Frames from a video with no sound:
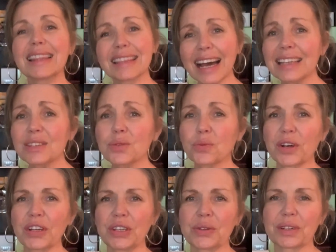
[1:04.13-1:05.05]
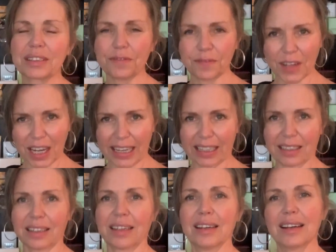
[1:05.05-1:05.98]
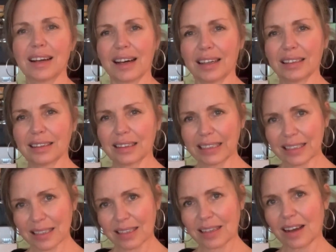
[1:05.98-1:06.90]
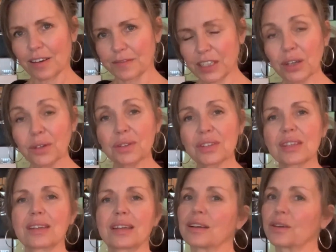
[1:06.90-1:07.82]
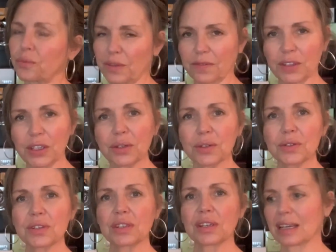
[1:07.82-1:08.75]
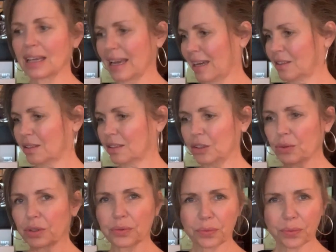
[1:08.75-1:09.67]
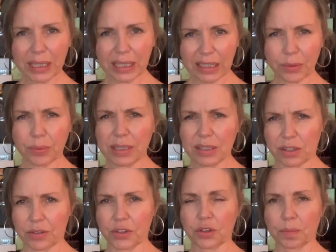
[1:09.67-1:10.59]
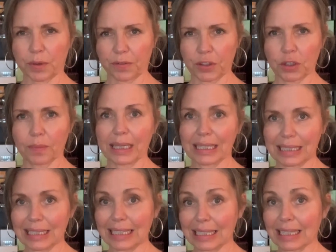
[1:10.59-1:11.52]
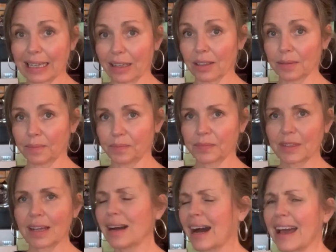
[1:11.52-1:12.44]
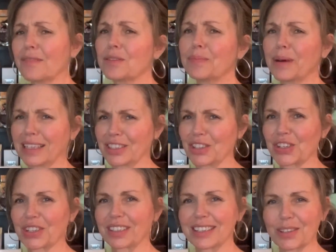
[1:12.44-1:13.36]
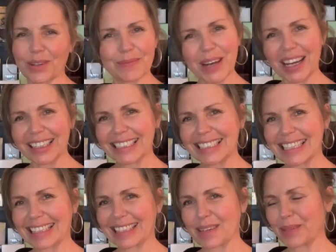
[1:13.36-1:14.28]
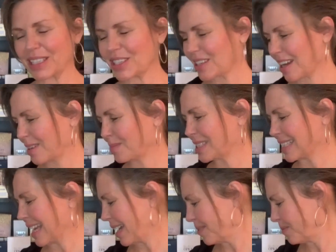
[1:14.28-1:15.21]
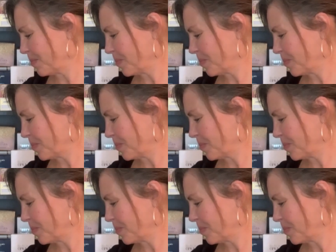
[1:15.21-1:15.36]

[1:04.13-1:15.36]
That's where you can find a list of notes, reviews, and you can really research the perfume in detail. I have a bunch, so I'm not going to take that much time today.